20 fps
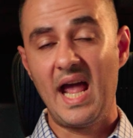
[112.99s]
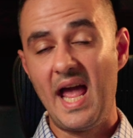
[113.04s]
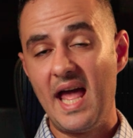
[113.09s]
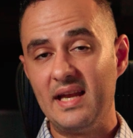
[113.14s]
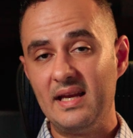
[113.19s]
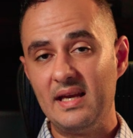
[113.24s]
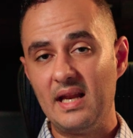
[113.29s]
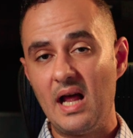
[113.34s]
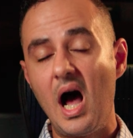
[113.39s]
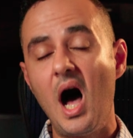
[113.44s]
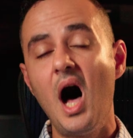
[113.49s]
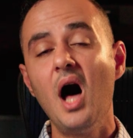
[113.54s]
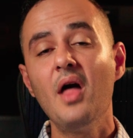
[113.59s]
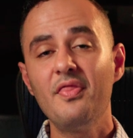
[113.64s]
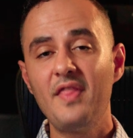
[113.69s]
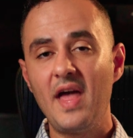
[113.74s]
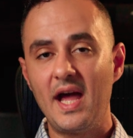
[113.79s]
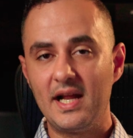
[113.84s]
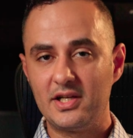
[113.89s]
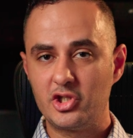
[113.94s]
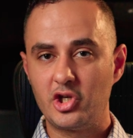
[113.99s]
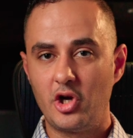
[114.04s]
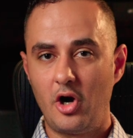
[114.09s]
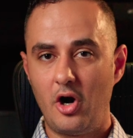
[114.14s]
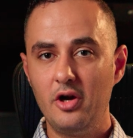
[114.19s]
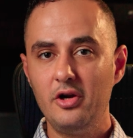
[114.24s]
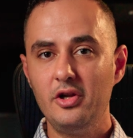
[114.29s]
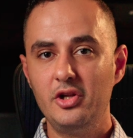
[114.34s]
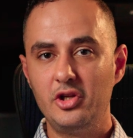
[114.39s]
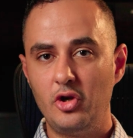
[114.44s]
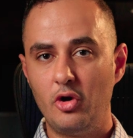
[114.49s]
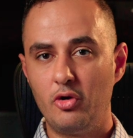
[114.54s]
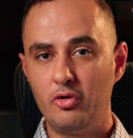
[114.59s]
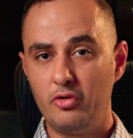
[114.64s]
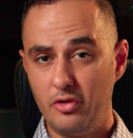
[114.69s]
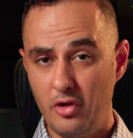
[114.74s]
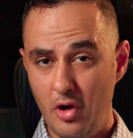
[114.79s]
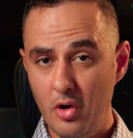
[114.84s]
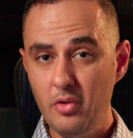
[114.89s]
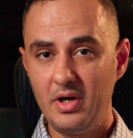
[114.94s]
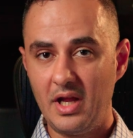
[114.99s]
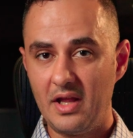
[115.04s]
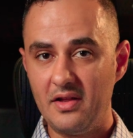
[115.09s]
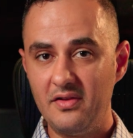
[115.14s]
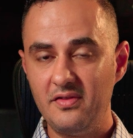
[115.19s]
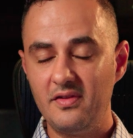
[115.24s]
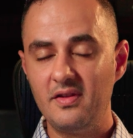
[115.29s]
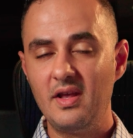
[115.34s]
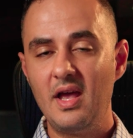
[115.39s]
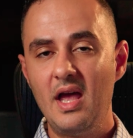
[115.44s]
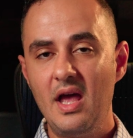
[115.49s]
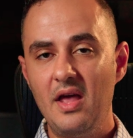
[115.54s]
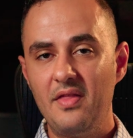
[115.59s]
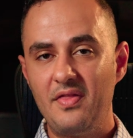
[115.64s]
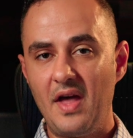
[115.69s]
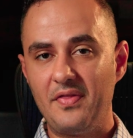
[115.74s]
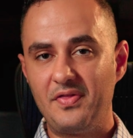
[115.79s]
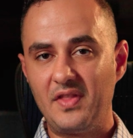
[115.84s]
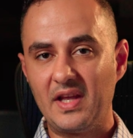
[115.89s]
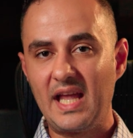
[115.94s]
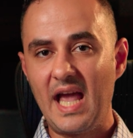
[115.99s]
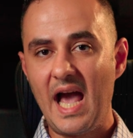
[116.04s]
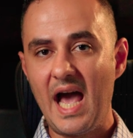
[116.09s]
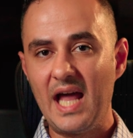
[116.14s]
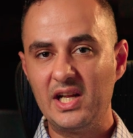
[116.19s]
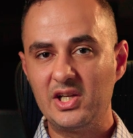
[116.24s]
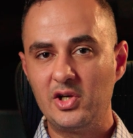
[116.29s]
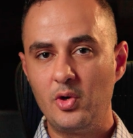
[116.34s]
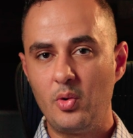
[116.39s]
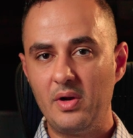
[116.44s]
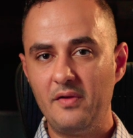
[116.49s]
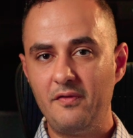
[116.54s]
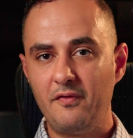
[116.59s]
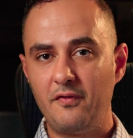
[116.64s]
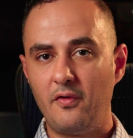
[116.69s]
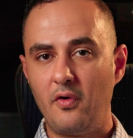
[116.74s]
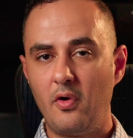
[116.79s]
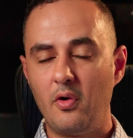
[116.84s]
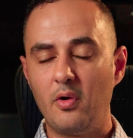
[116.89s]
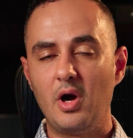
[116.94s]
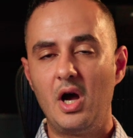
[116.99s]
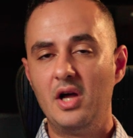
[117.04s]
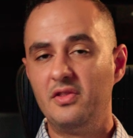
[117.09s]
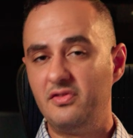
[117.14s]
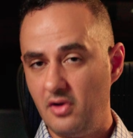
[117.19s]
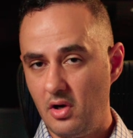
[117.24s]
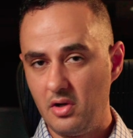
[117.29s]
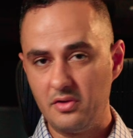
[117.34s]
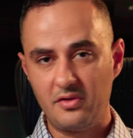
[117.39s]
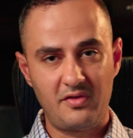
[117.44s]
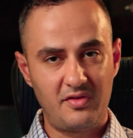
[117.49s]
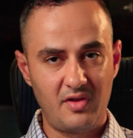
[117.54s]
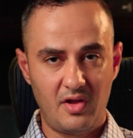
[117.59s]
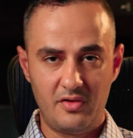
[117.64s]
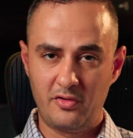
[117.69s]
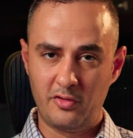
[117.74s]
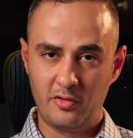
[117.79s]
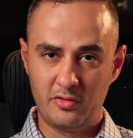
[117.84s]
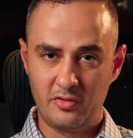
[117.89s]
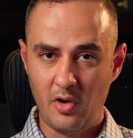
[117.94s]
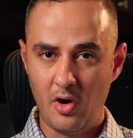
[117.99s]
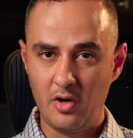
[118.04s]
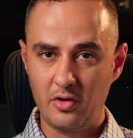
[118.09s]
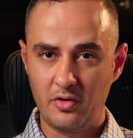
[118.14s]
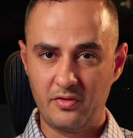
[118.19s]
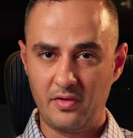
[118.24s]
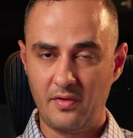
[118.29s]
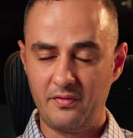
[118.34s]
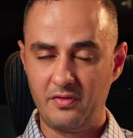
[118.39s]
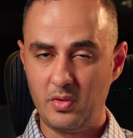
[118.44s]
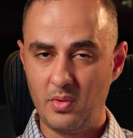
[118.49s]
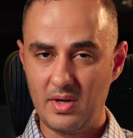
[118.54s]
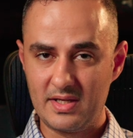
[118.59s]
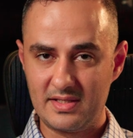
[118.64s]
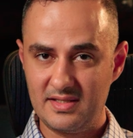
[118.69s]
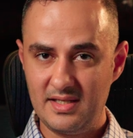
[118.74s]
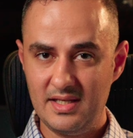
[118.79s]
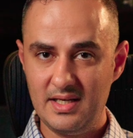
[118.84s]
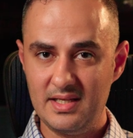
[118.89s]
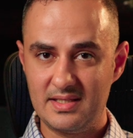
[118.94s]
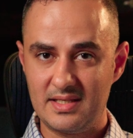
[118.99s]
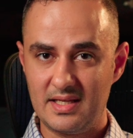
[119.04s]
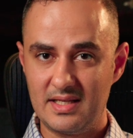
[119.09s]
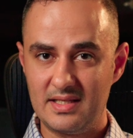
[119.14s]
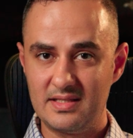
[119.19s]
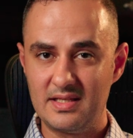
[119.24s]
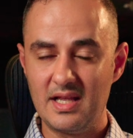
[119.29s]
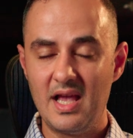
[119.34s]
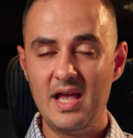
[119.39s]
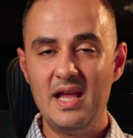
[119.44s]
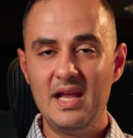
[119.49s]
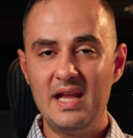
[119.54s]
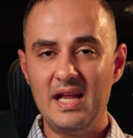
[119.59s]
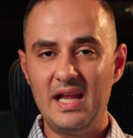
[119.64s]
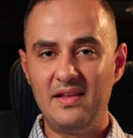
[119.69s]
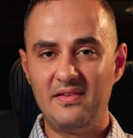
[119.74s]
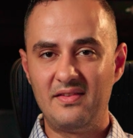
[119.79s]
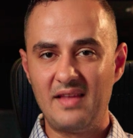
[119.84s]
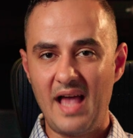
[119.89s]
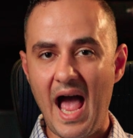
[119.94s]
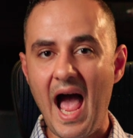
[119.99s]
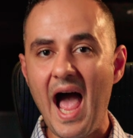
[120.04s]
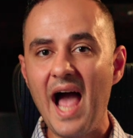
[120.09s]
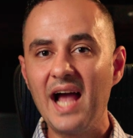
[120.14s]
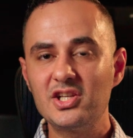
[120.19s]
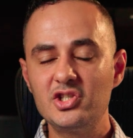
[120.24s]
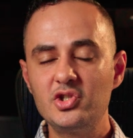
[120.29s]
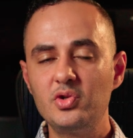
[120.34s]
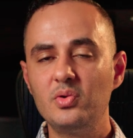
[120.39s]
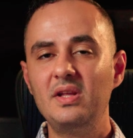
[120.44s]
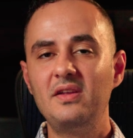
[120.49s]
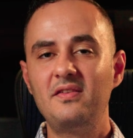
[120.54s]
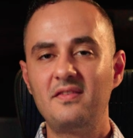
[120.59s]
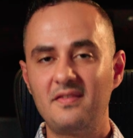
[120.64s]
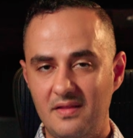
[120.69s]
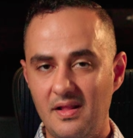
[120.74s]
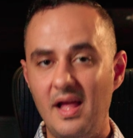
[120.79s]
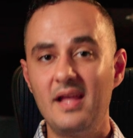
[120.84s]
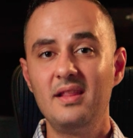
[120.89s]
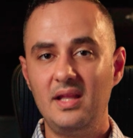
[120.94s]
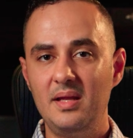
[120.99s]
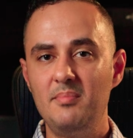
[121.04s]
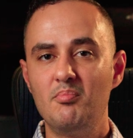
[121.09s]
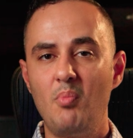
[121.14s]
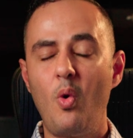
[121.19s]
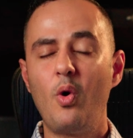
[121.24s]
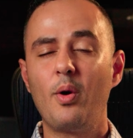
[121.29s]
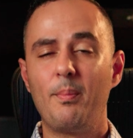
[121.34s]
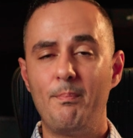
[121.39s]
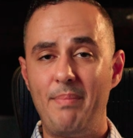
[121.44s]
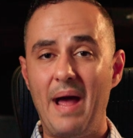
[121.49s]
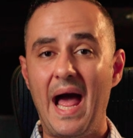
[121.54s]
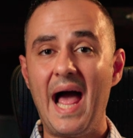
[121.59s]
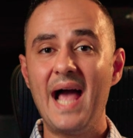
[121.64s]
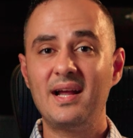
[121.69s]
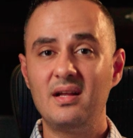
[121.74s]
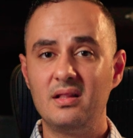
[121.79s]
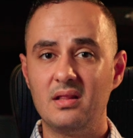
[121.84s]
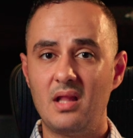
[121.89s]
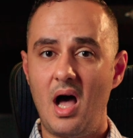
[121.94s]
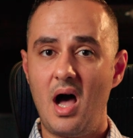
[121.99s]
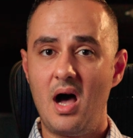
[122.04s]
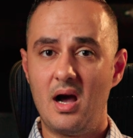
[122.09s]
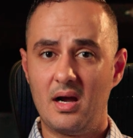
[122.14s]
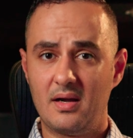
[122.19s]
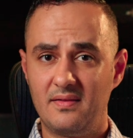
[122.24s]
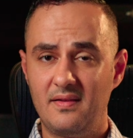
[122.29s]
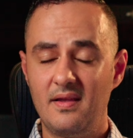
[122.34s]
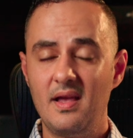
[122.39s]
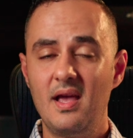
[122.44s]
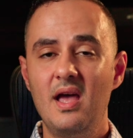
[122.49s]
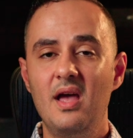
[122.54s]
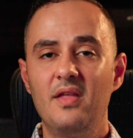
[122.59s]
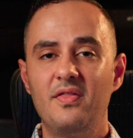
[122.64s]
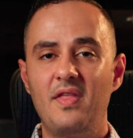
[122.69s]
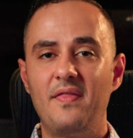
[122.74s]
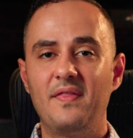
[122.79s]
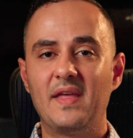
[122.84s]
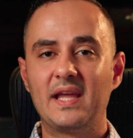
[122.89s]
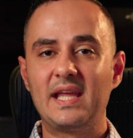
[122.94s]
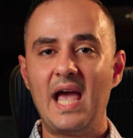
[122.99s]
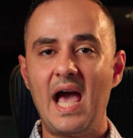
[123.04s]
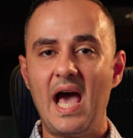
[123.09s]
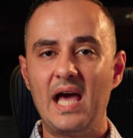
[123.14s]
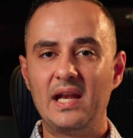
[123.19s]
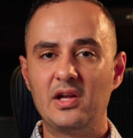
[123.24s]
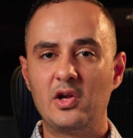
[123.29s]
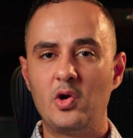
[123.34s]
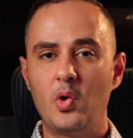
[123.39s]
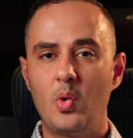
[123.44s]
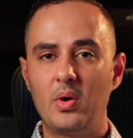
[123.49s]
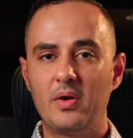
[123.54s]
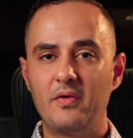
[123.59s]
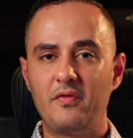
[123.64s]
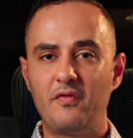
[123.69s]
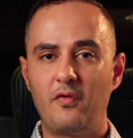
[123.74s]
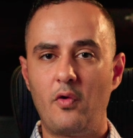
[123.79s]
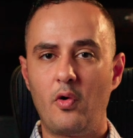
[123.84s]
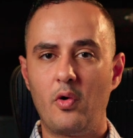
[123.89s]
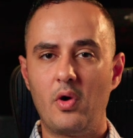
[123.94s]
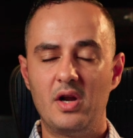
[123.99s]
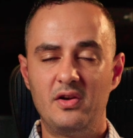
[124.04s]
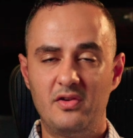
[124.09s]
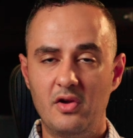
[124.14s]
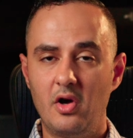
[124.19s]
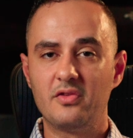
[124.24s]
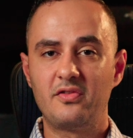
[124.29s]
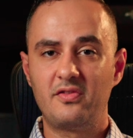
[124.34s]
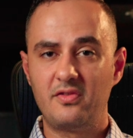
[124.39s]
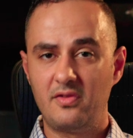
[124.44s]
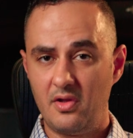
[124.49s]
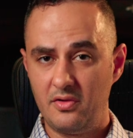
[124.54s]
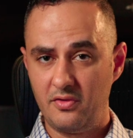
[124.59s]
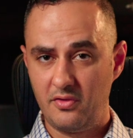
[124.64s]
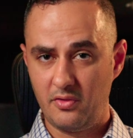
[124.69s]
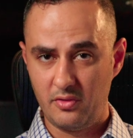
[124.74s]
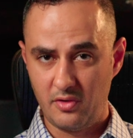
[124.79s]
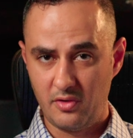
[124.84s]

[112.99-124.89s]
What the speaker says: And on that chart, you'll notice that the category for adult sons or daughters of US citizens is actually slightly more backlogged than the category for adult sons or